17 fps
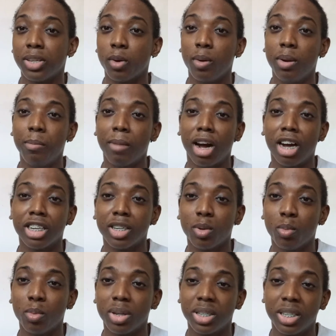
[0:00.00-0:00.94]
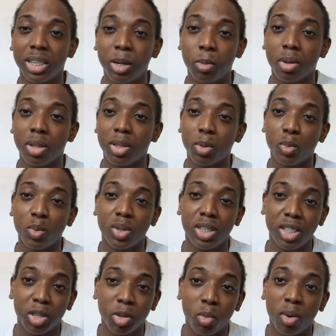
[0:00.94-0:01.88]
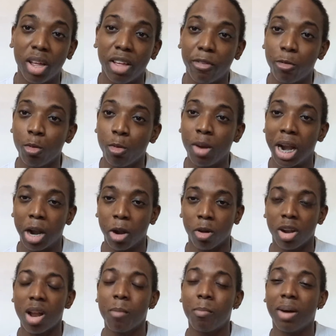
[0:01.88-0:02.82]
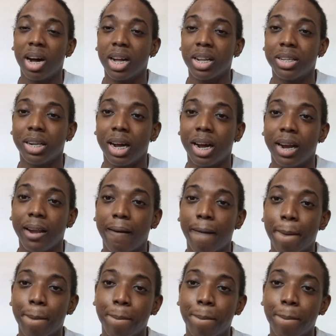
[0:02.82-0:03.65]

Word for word: so imagine what she will do to you if you get on her bad side.